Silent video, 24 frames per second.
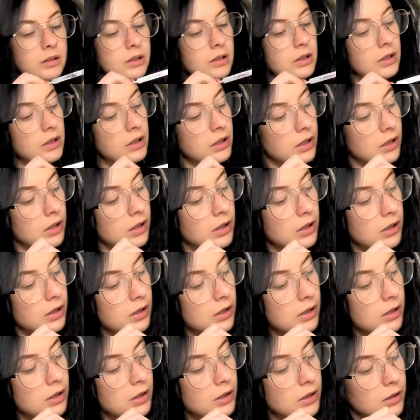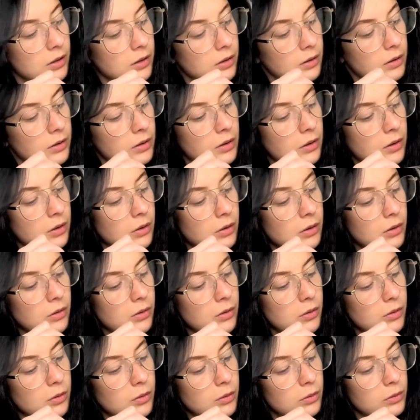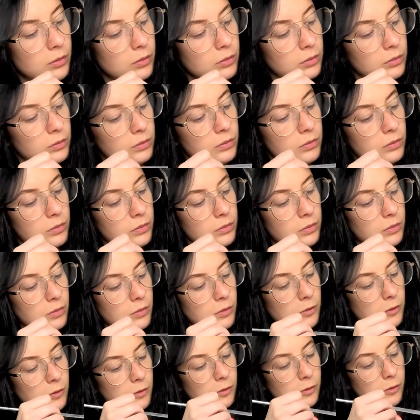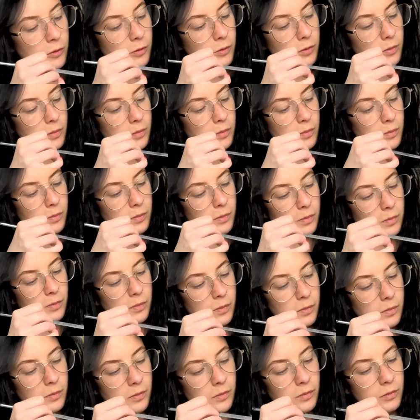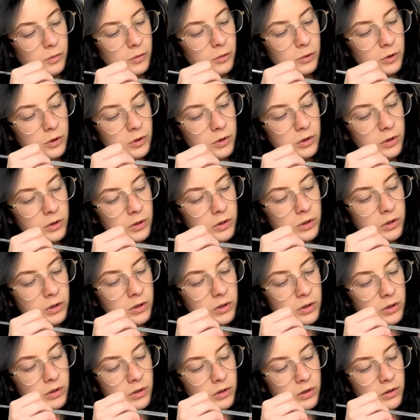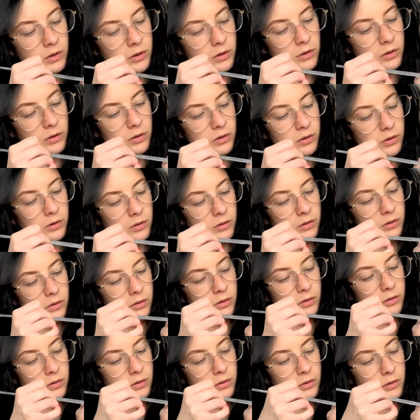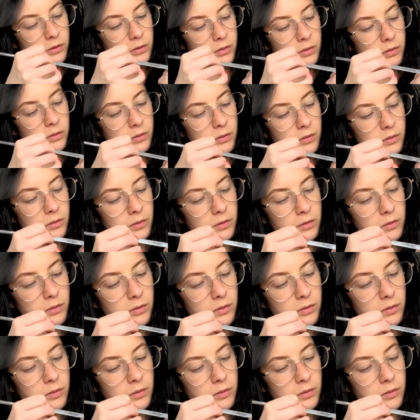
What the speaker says: [no speech]